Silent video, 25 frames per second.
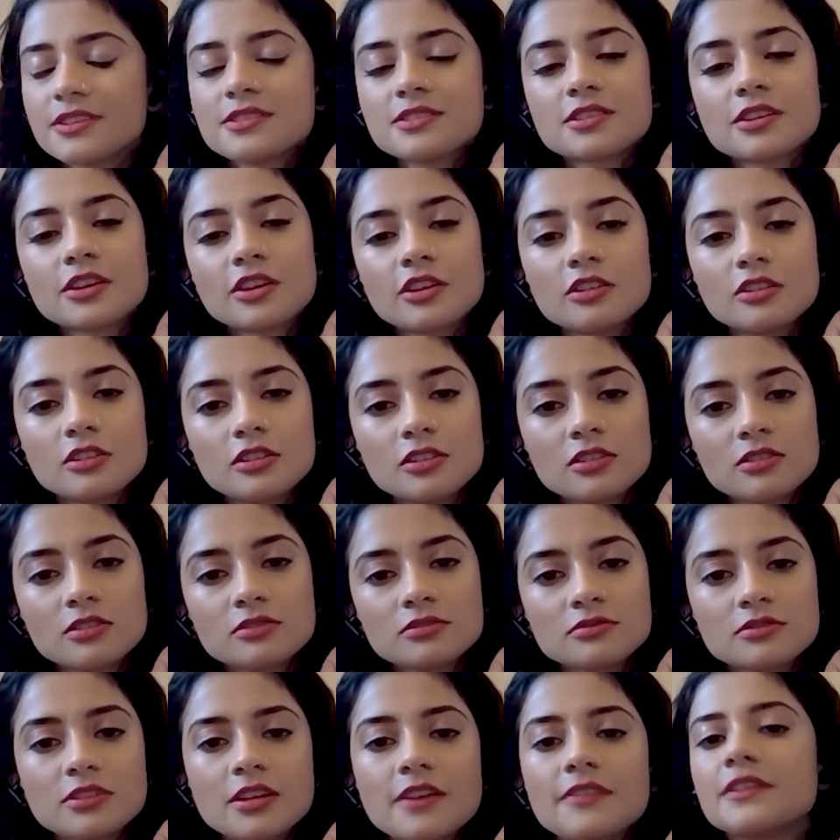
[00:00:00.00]
skill
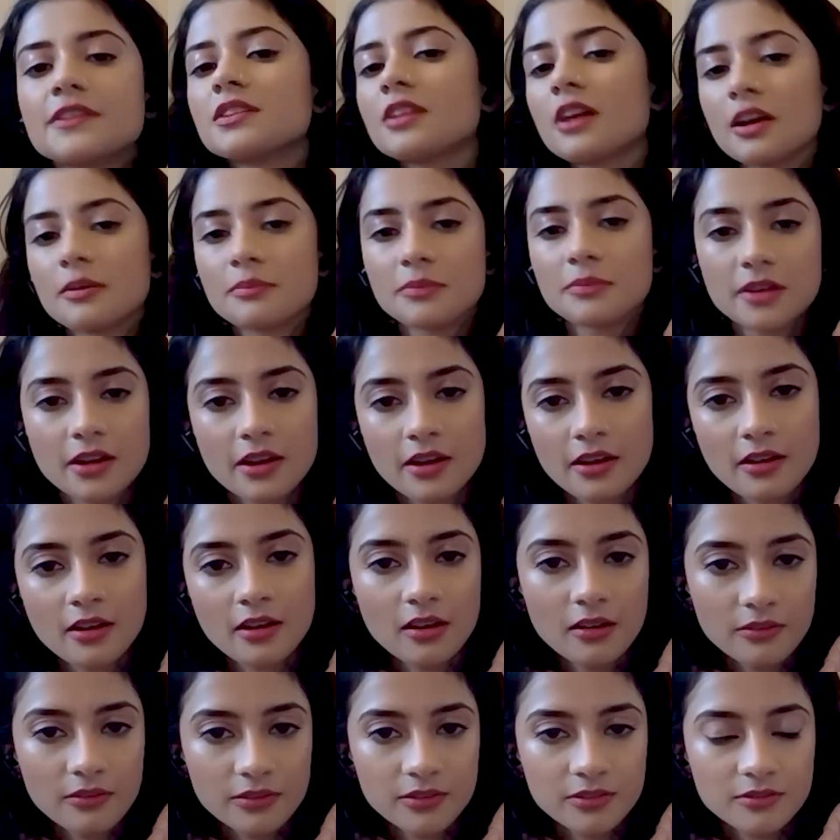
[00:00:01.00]
and the time that I
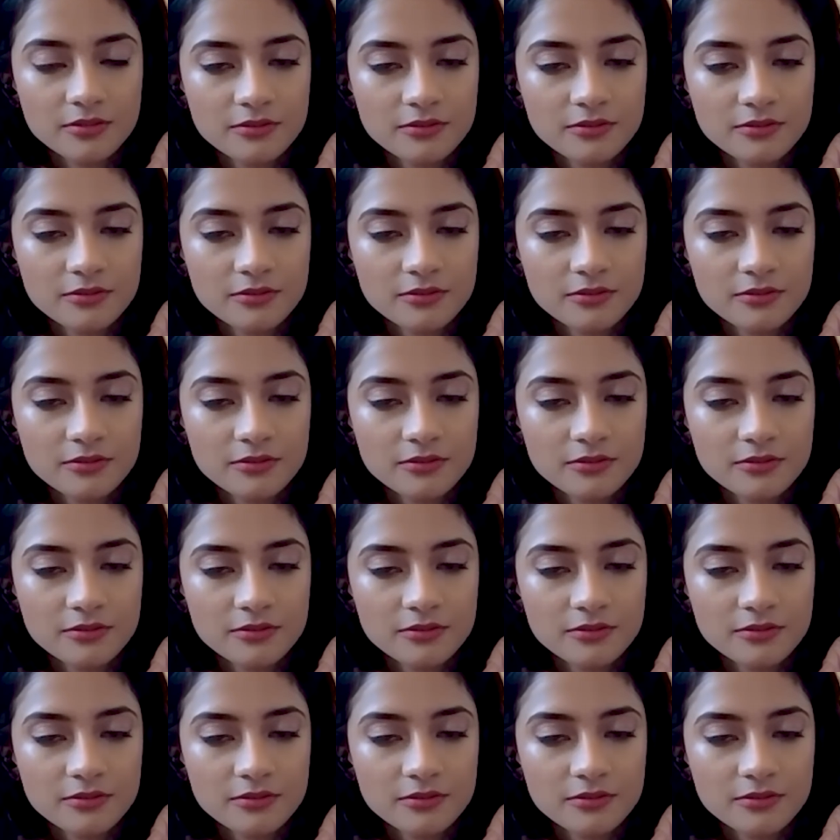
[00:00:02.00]
have.